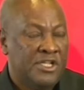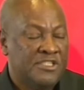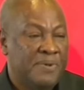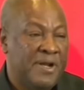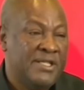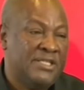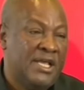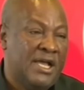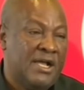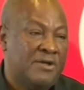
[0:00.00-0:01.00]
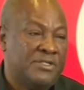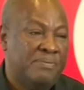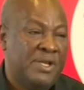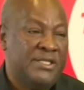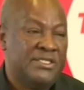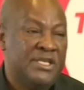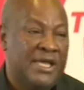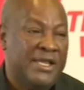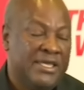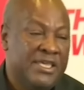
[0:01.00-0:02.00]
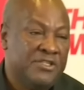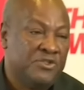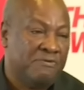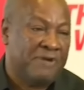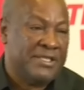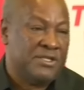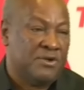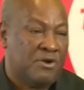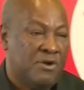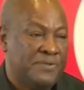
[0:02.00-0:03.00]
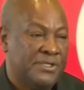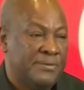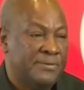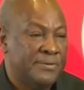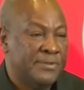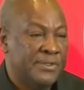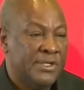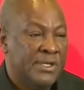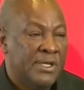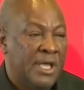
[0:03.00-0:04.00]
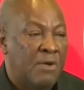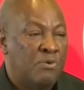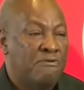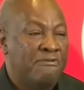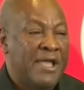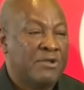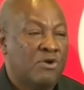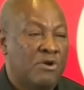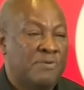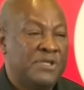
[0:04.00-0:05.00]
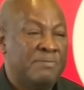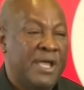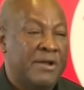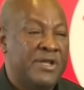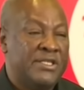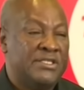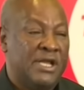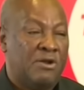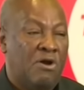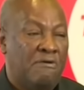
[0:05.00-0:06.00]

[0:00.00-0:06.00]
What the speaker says: Transparency and accountability are the keys to fighting corruption, and we'll fight corruption by creating an